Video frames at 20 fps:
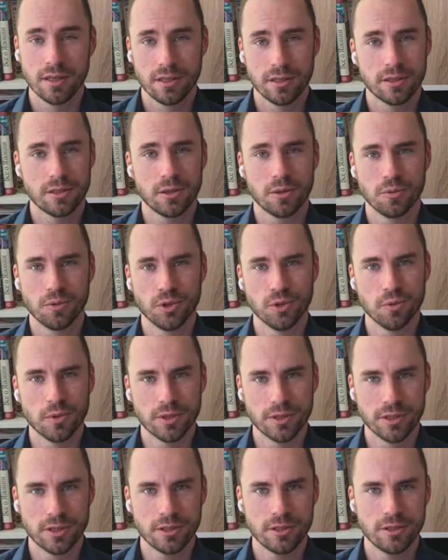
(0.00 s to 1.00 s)
so you
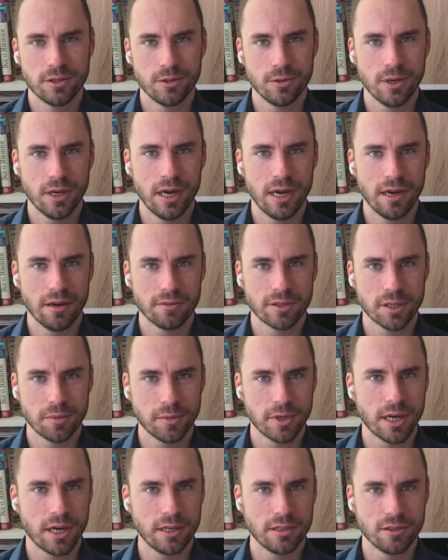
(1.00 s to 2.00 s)
will need to have some
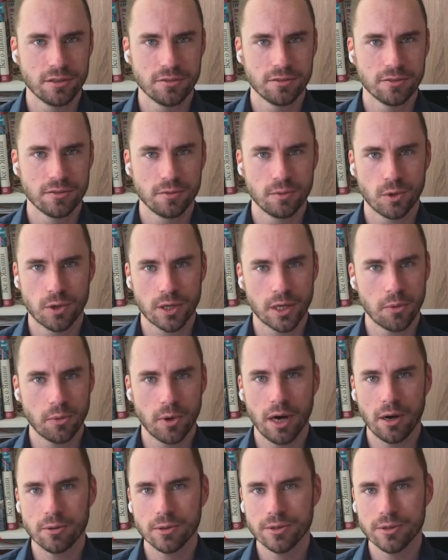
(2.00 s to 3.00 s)
kind of
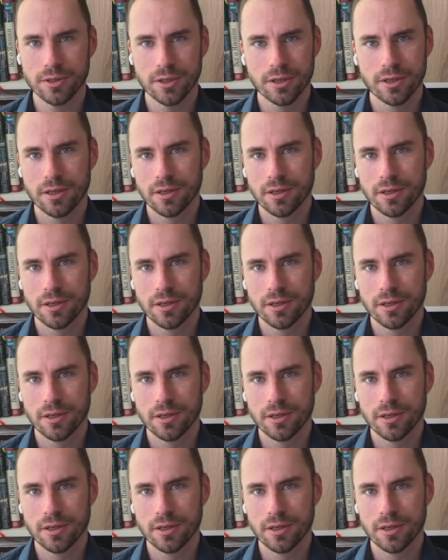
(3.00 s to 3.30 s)
workaround